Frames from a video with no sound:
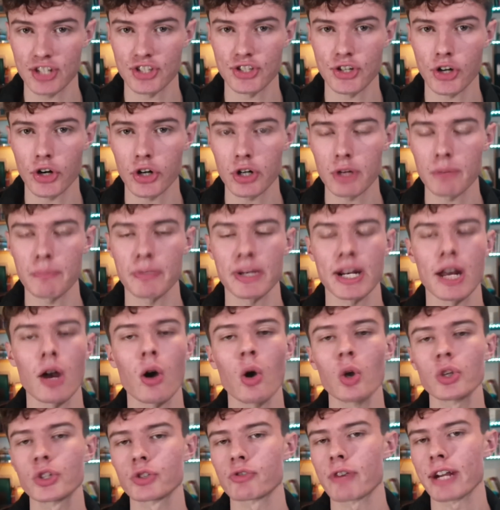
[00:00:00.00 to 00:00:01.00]
start, but I
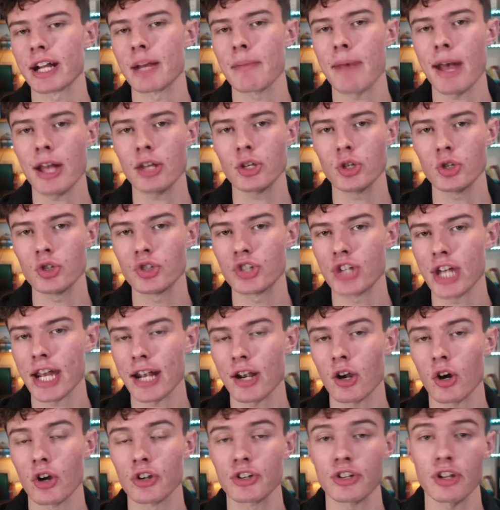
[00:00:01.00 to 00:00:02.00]
also recommend you
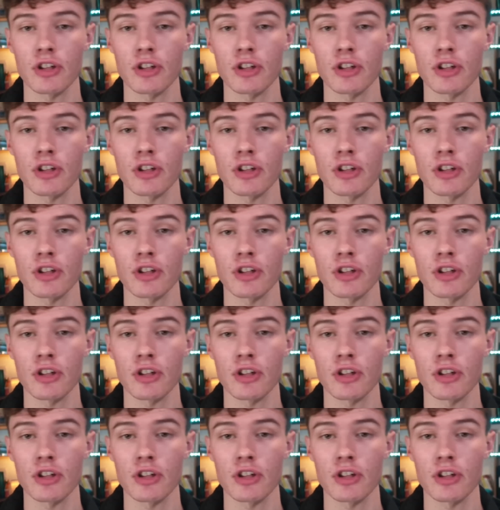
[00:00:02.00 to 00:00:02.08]
check out